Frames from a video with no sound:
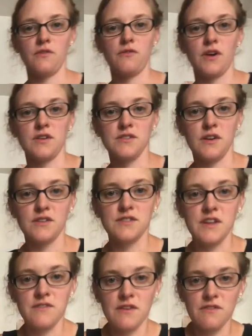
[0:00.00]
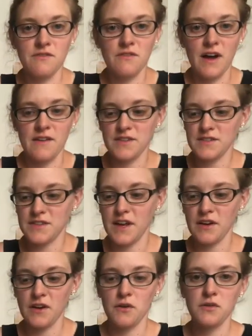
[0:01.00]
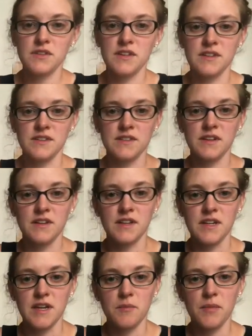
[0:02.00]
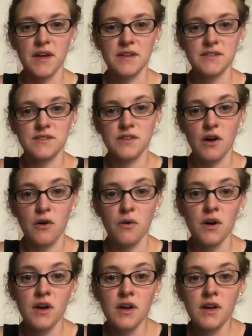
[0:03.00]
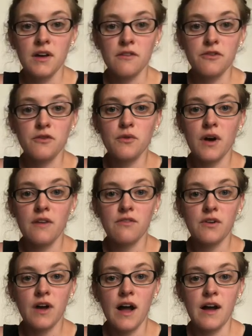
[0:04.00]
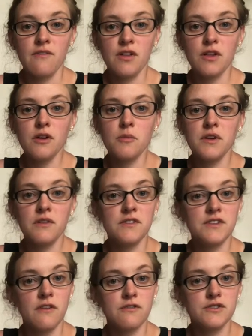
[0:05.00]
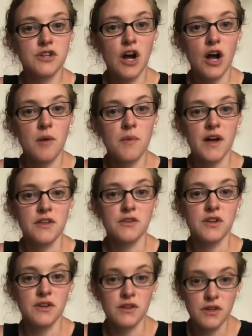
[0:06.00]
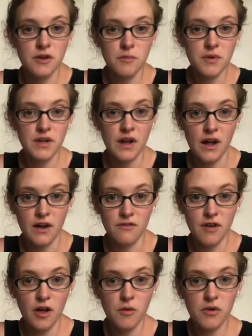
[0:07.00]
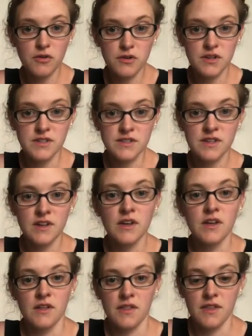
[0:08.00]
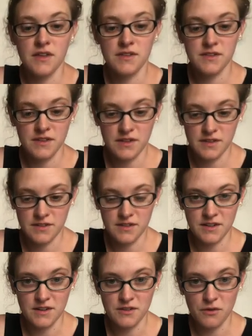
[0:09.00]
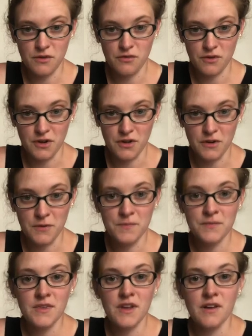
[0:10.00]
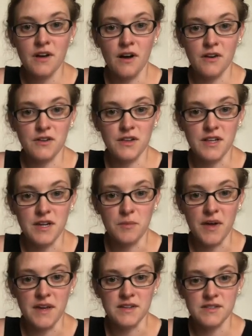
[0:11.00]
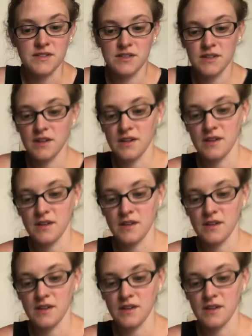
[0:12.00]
far as our Safe Haven 5 set goes is the cleaning paste. So if you ever have a little bit of a tougher job and you need a little bit of elbow grease, this is going to do it for you. Our cleaning paste,